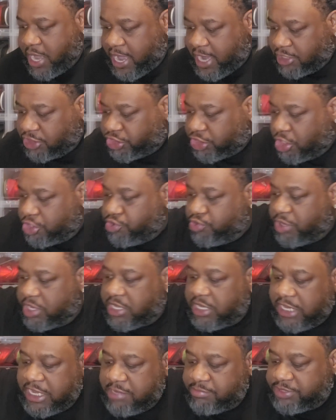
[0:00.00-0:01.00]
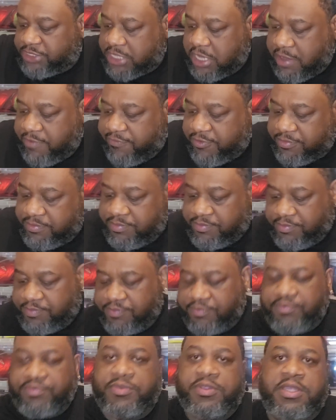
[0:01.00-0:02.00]
I'll show you a glimpse of them.
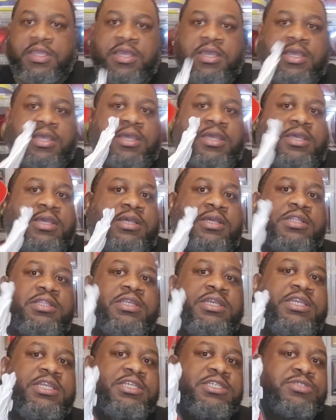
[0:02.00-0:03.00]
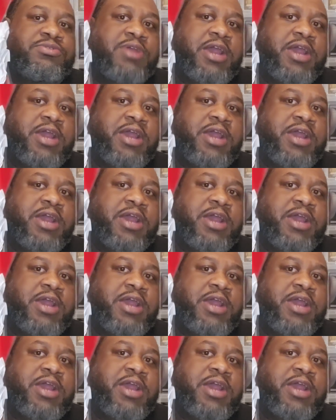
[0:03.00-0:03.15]
These